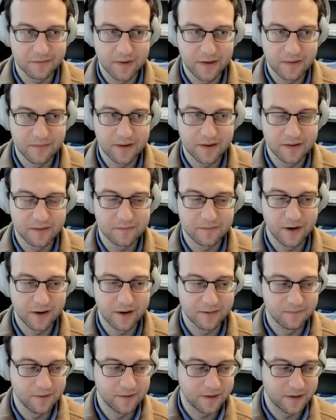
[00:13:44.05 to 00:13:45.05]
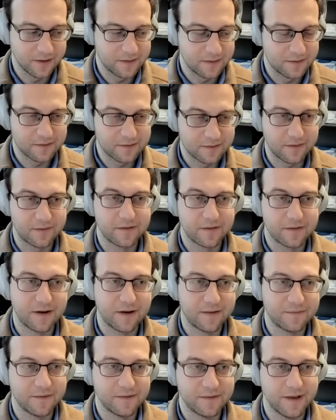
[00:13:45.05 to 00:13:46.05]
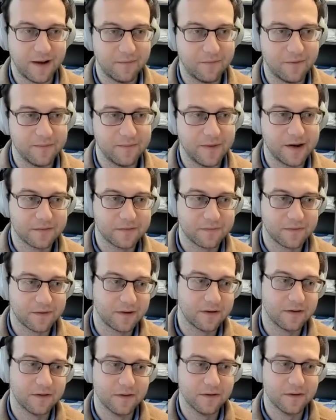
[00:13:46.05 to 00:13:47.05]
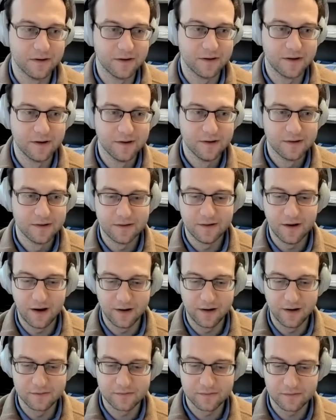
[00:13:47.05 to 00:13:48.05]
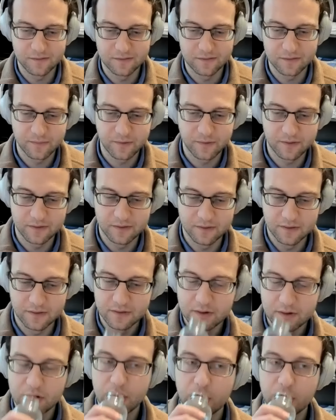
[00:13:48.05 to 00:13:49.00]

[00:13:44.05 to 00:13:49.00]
Maybe Trenum, you could start us off on that. What makes for a good non-insurance partner?